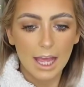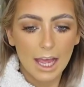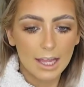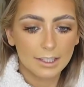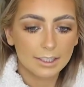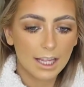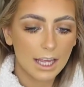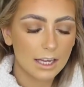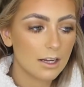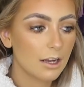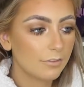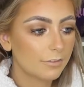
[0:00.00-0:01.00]
And
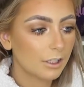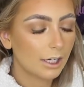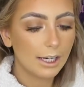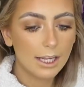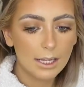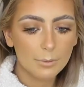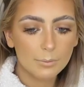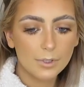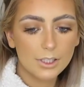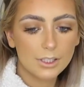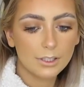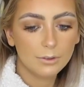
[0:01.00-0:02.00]
then for
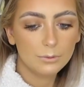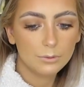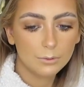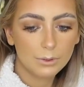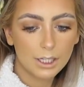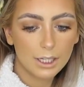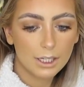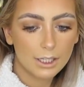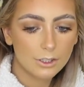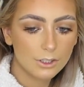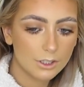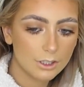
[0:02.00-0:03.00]
lips, we're
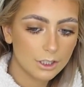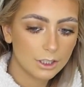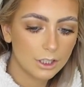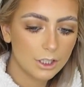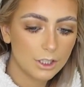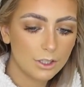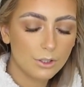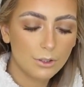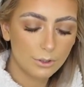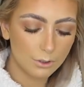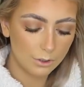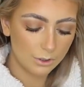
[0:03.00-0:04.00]
just going to
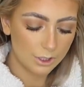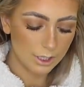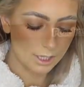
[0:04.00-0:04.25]
use